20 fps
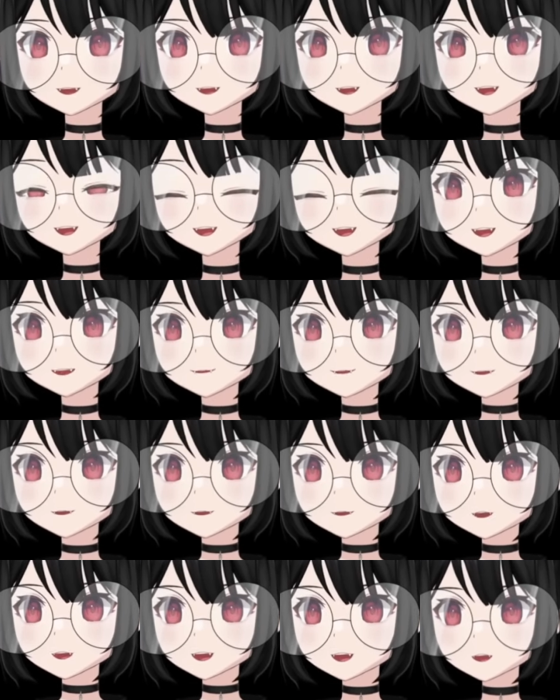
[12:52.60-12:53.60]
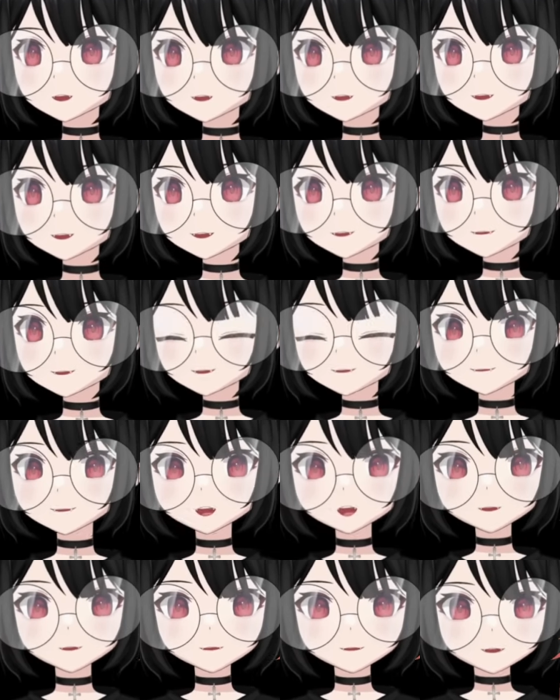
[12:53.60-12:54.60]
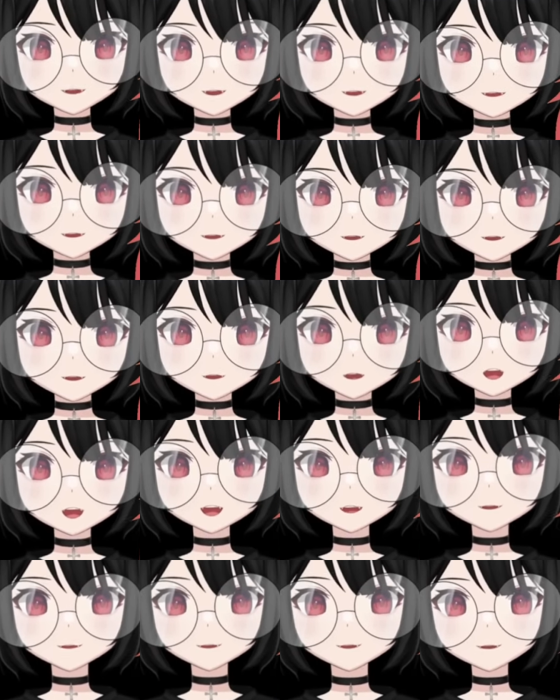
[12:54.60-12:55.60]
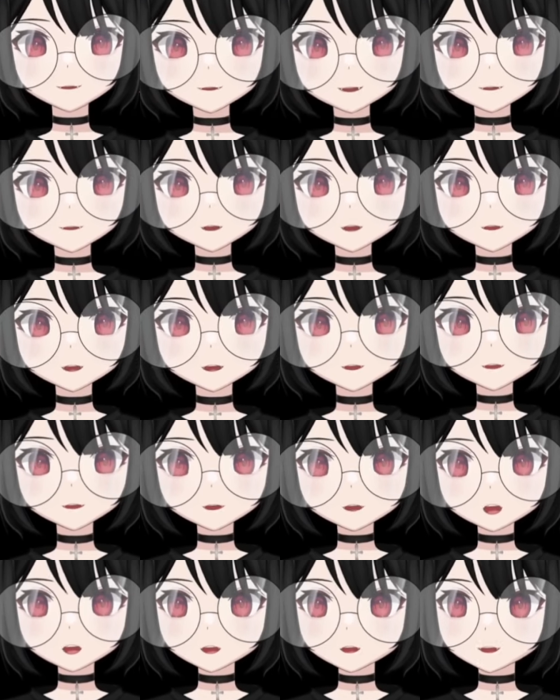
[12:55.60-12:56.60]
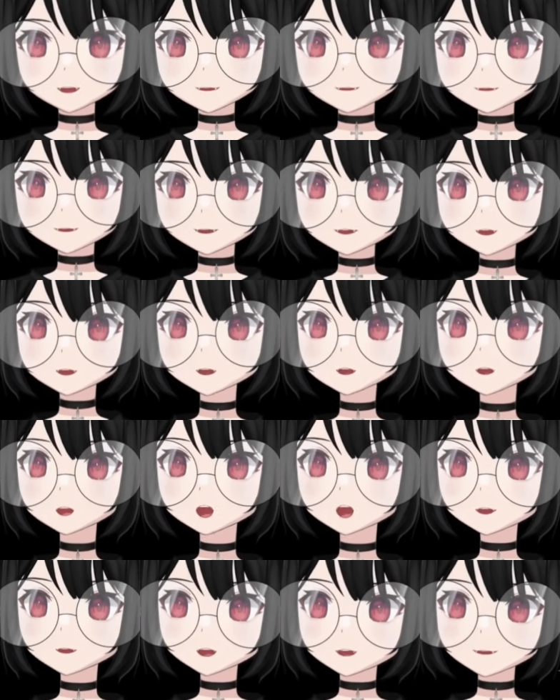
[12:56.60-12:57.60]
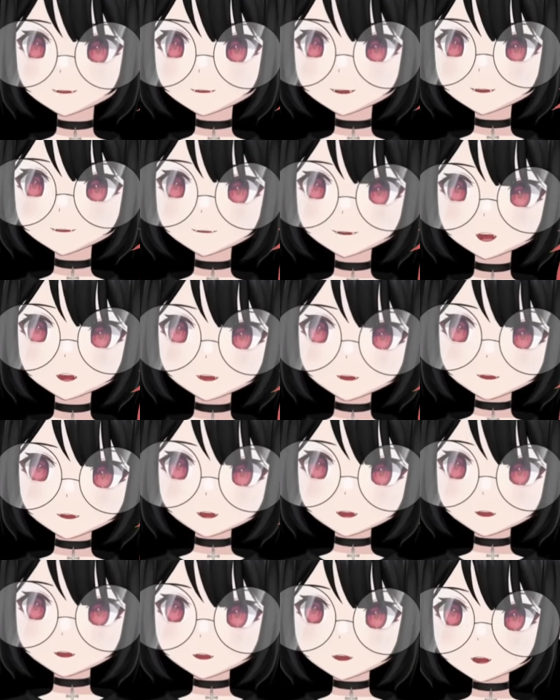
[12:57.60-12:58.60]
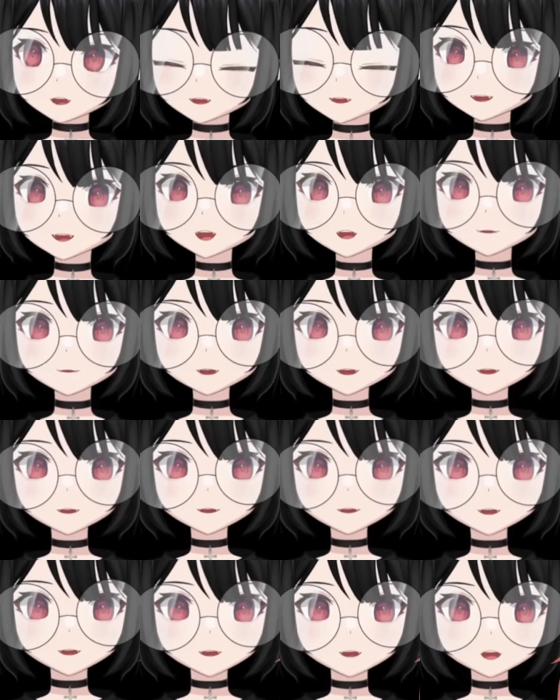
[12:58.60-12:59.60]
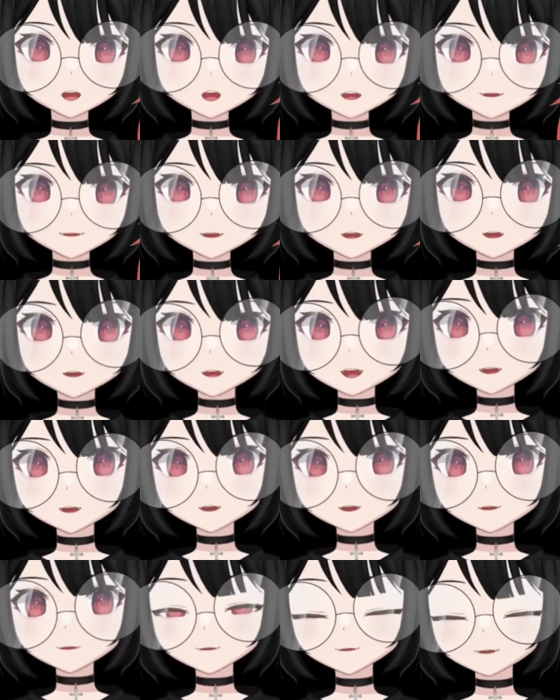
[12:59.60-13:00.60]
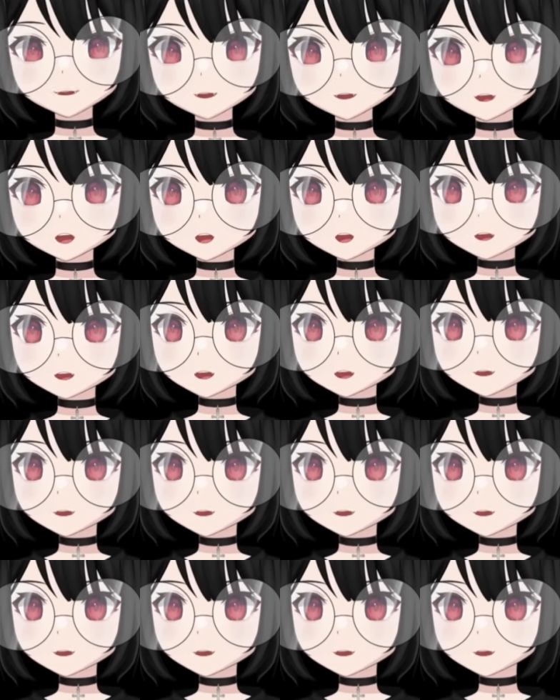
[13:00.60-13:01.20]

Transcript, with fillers: on this channel. He is a self described VTuber journalist who works with Dexerto, who I'm pretty sure holds the record for the number of